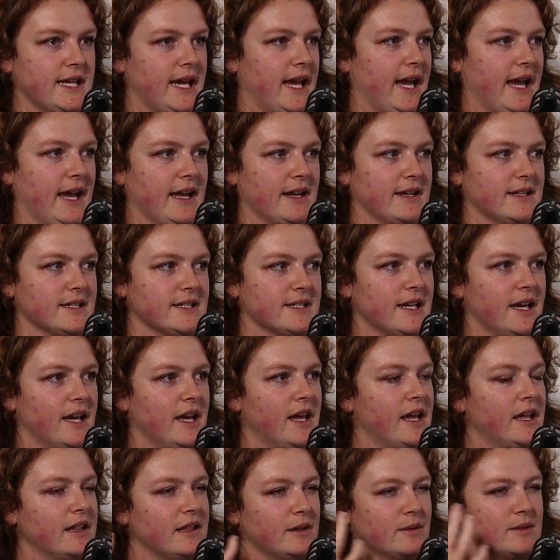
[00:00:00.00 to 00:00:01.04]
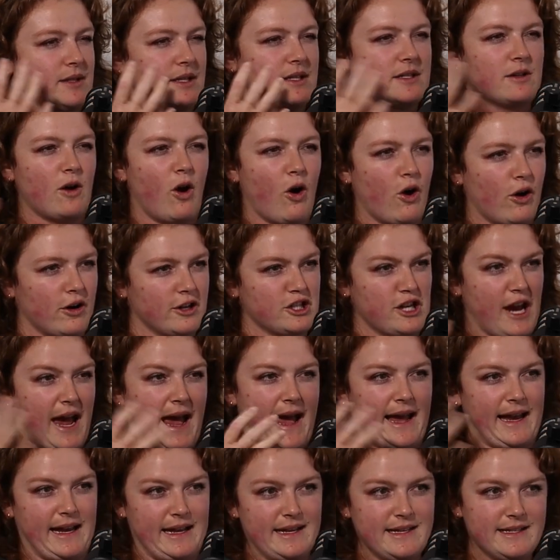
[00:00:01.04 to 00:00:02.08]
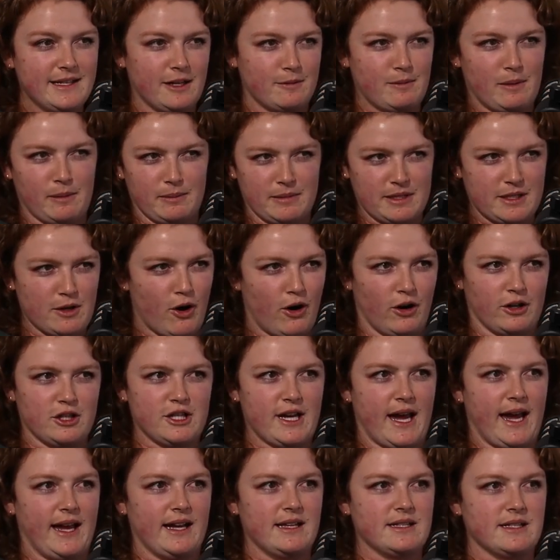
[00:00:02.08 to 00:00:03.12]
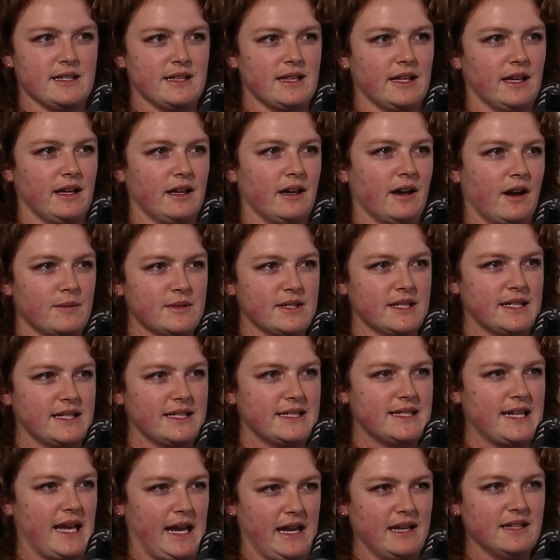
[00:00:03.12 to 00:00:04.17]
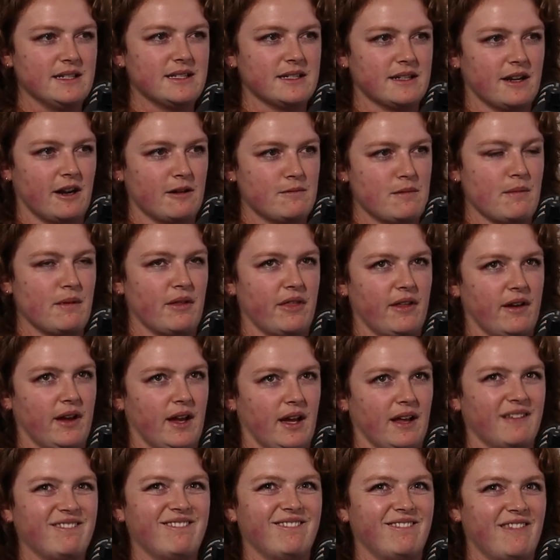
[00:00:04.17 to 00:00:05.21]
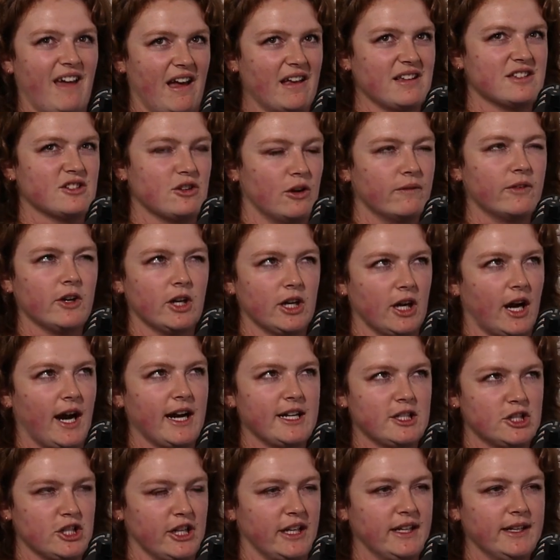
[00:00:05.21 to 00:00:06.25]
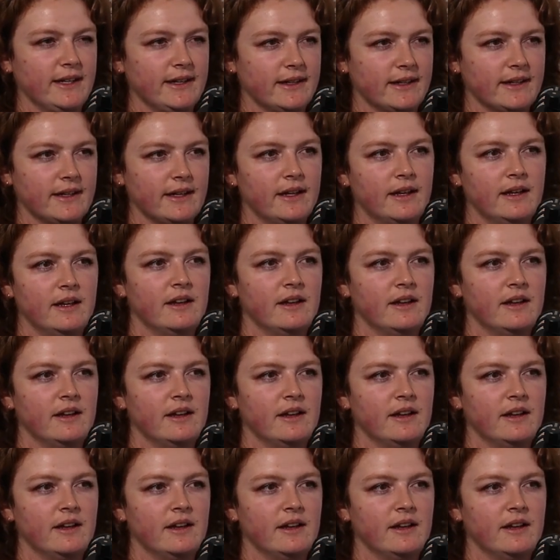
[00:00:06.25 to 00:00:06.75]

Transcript: And there was like this orange haze. I remember this orange haze and thinking I was in a tent. And I remember thinking that's not very hygienic.